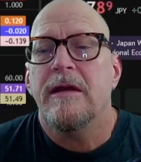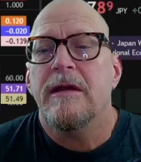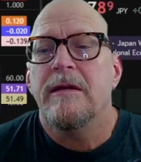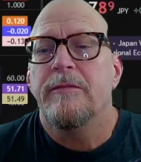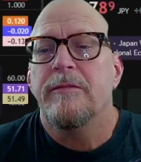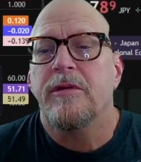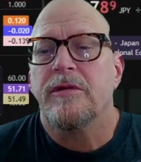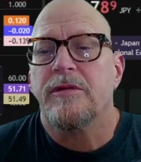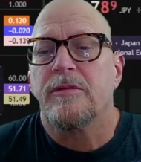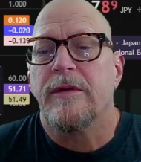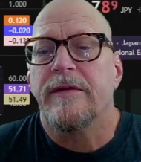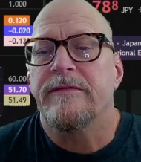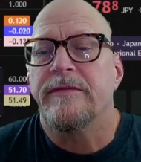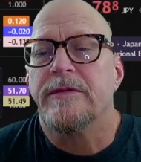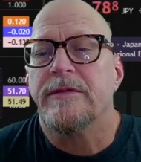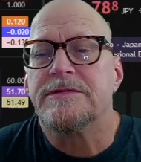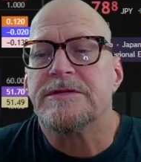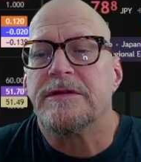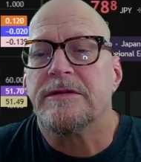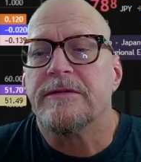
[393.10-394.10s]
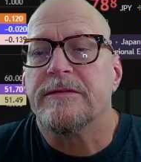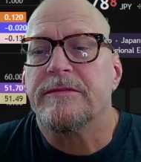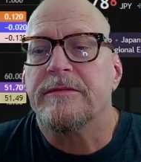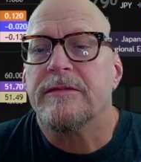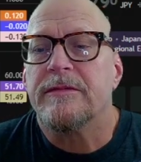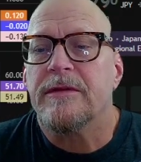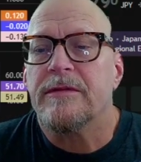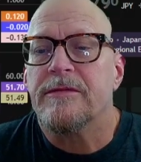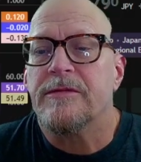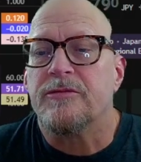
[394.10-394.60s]
Pull away from the
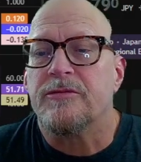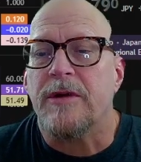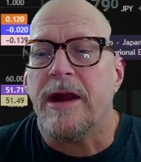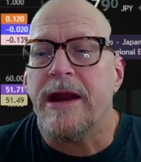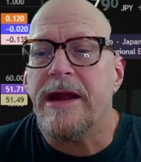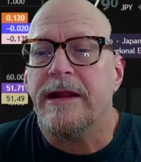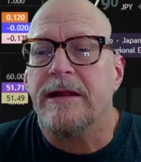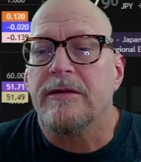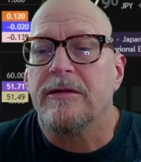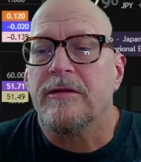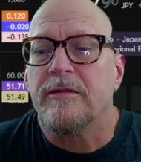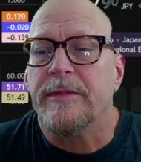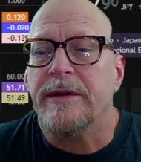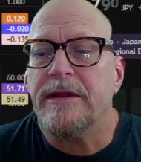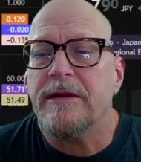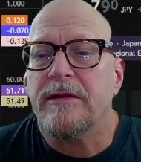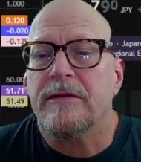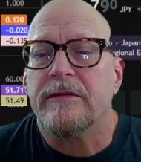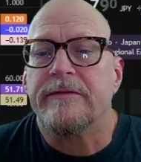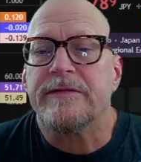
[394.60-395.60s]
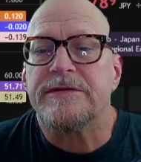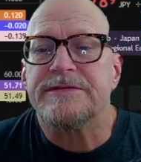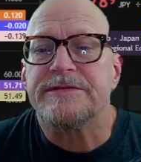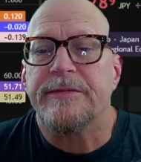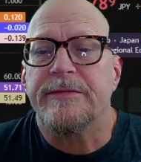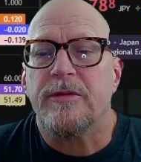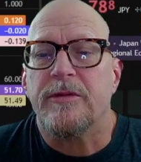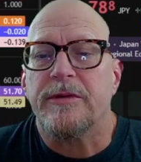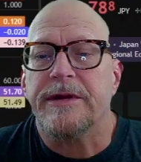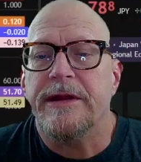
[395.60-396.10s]
writing a little bit, look for
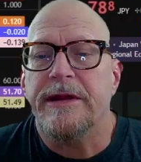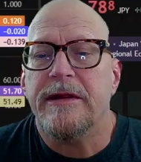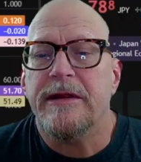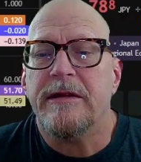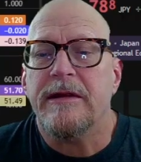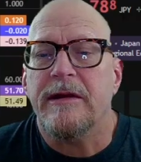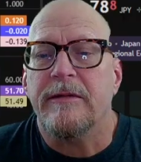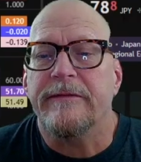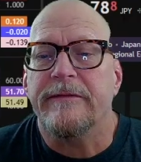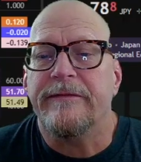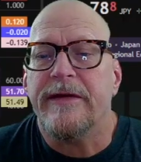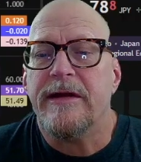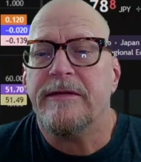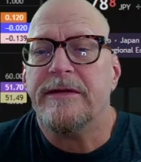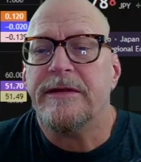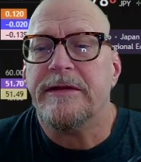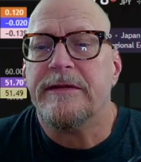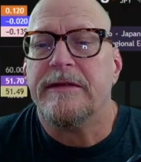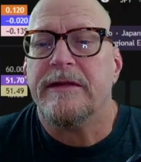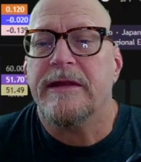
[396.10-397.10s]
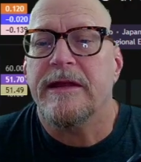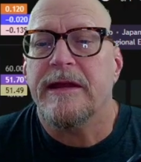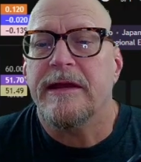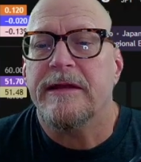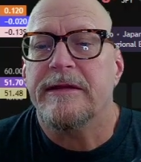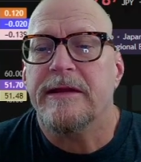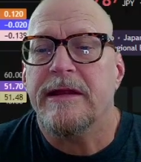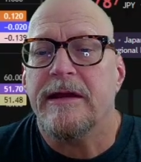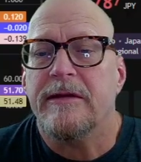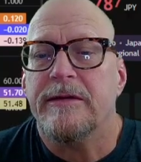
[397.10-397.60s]
support here, and we found it,
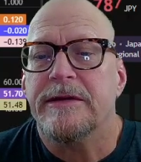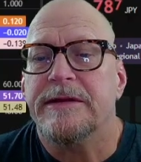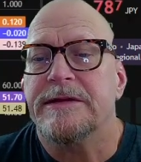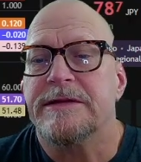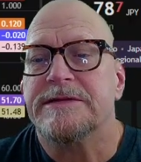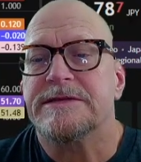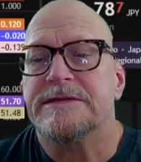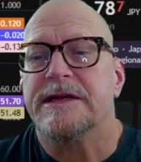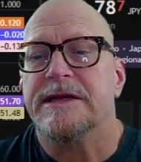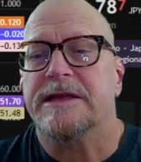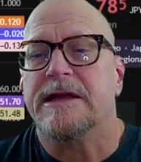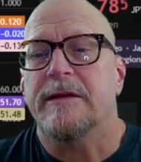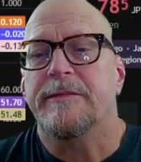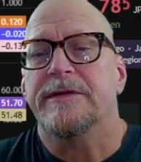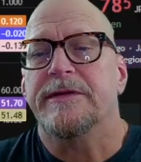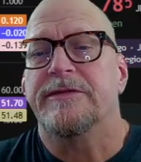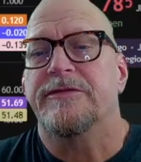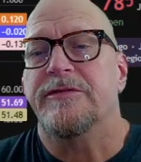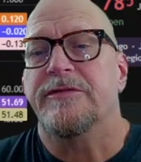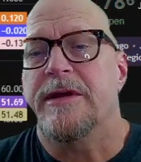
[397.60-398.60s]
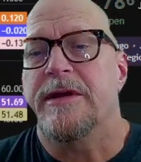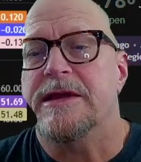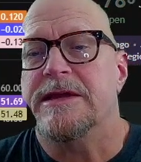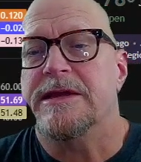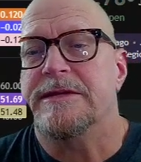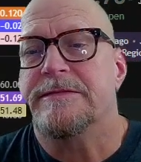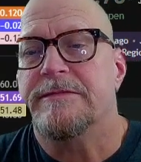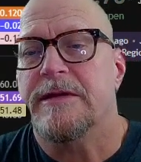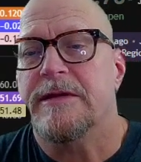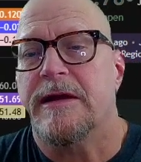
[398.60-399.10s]
and now it is getting up into a
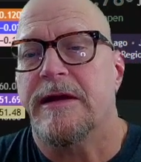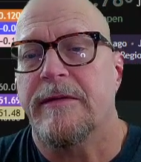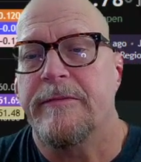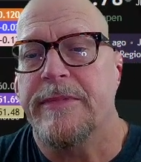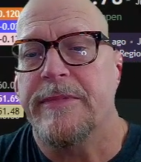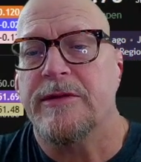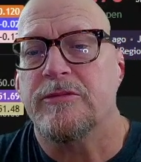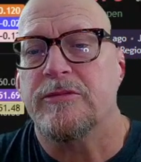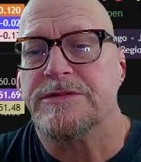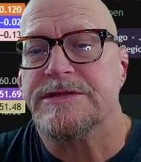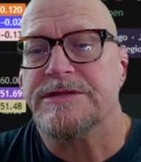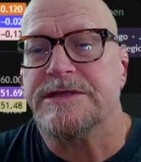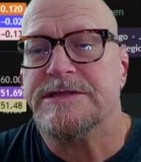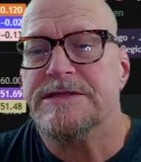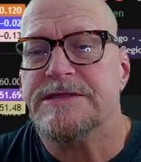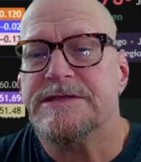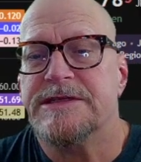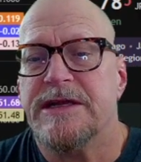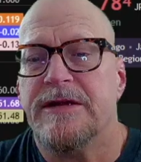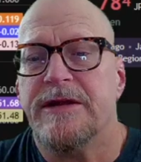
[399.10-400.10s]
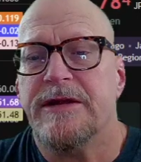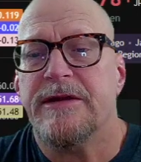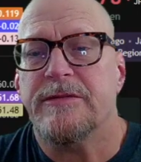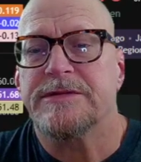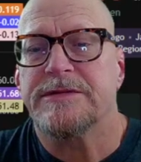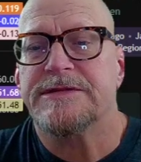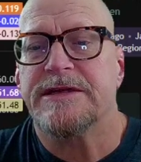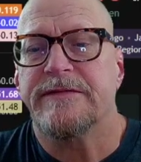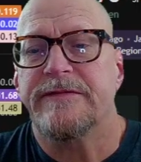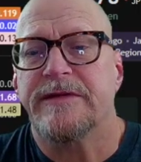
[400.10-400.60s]
big resistance area. We'll
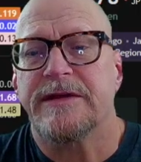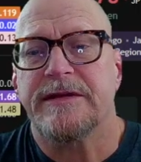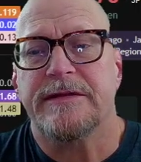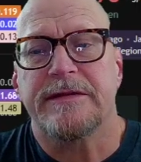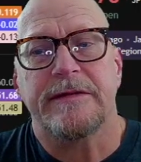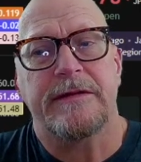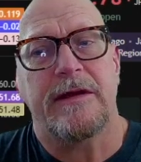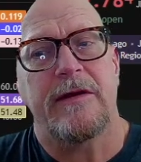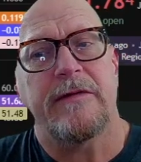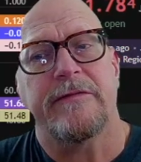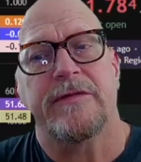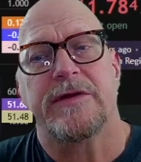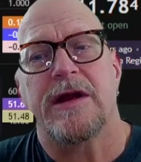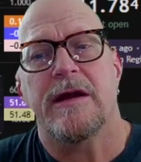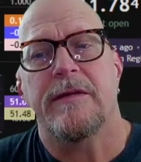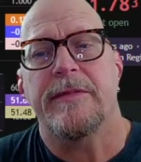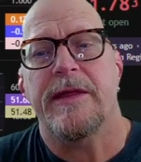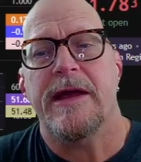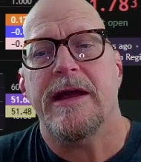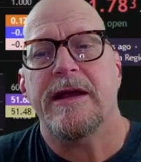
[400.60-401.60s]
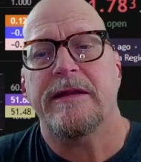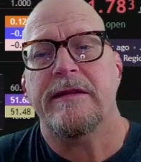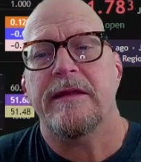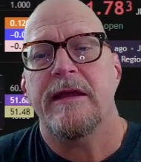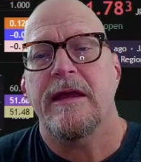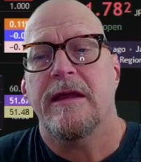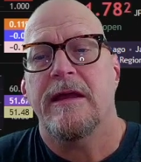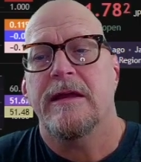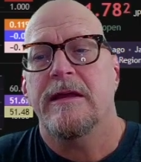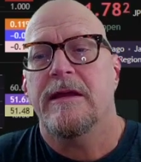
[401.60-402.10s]
see if it can overcome that
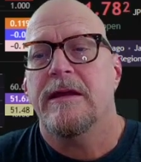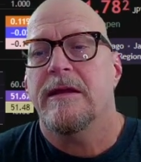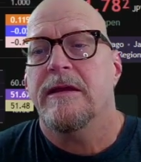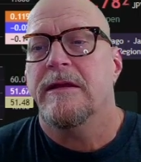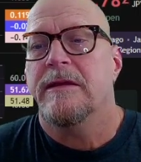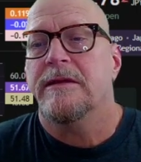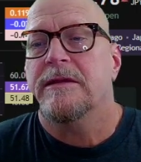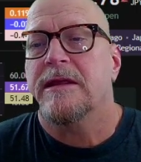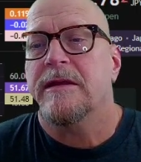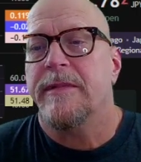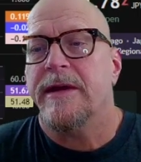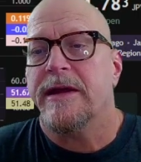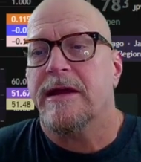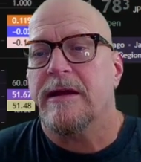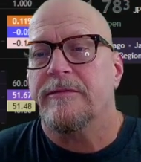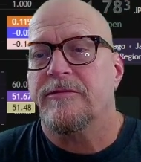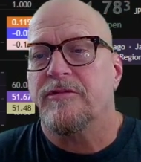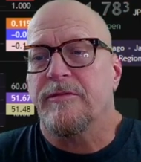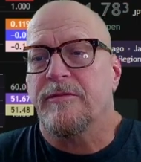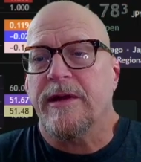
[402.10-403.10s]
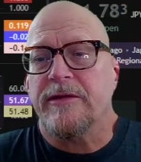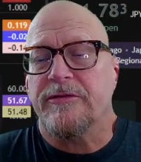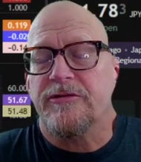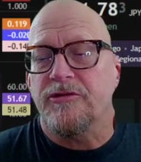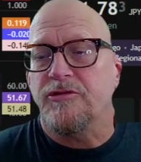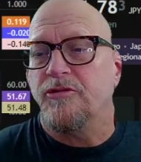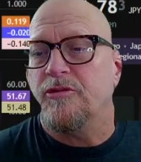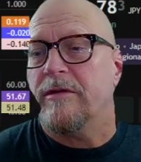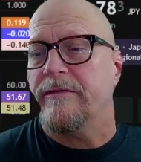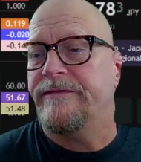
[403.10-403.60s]
to get back up to about
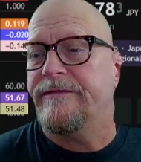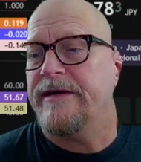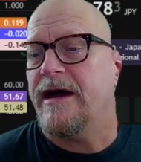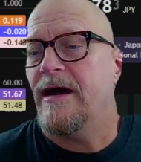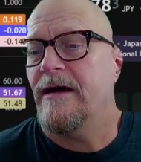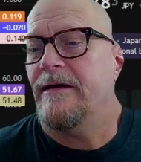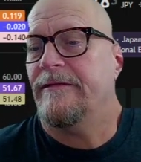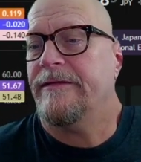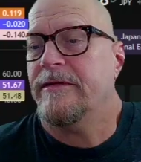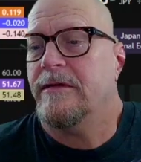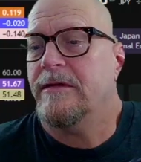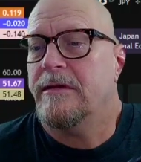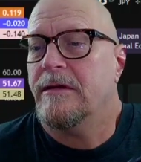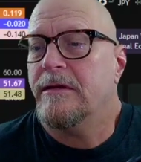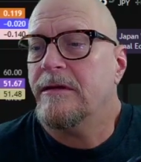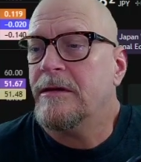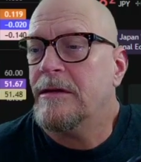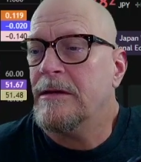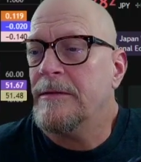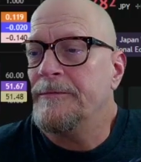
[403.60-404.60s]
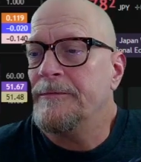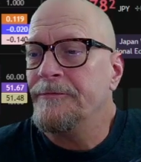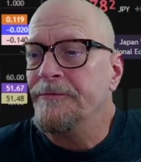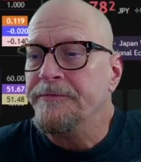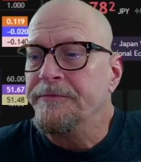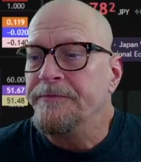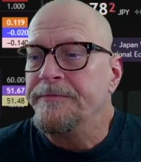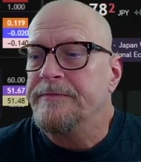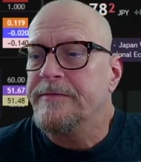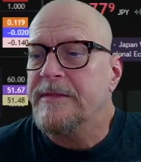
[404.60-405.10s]
212.5.
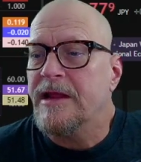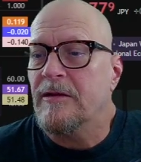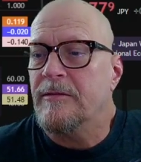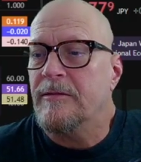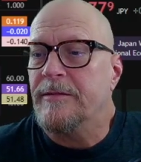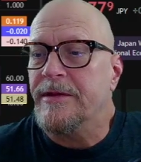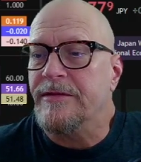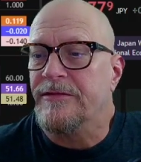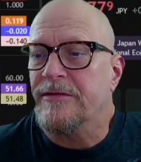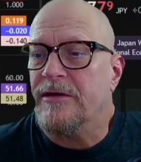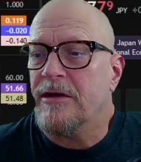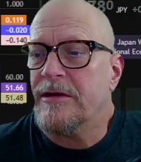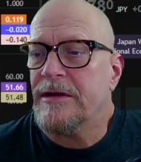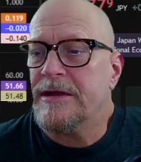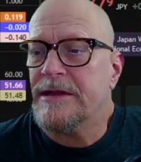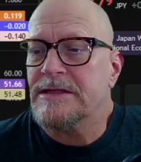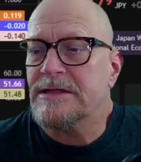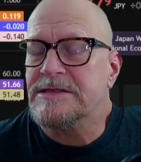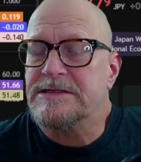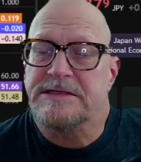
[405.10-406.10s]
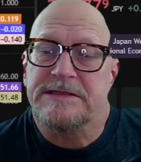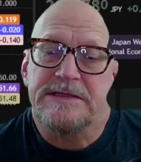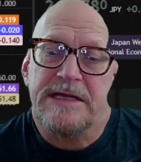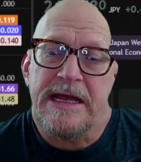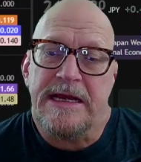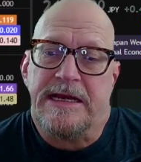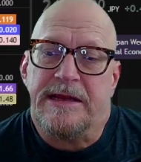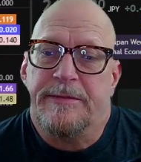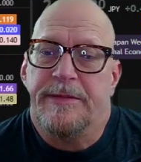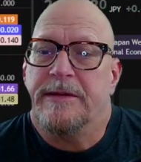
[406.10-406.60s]
That would be the target's
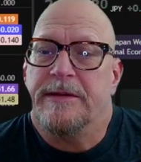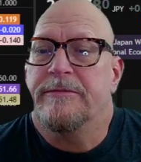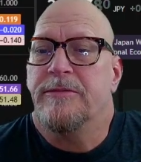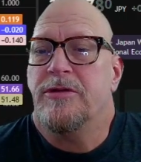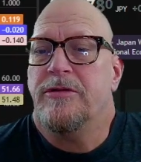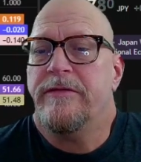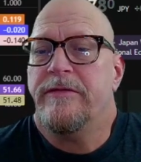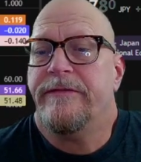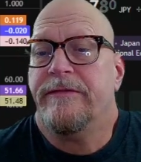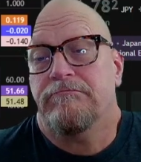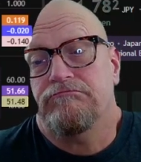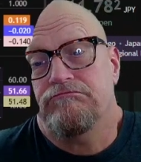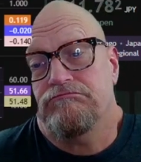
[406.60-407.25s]
80 pip move.